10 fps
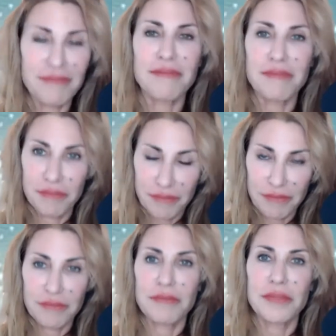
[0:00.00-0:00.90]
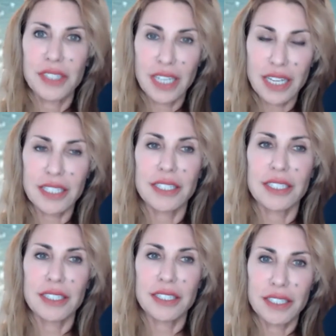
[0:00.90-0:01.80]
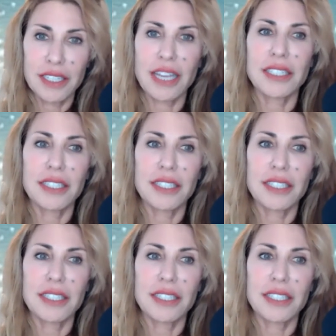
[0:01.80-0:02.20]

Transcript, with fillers: used by shamans. Yes. Yes,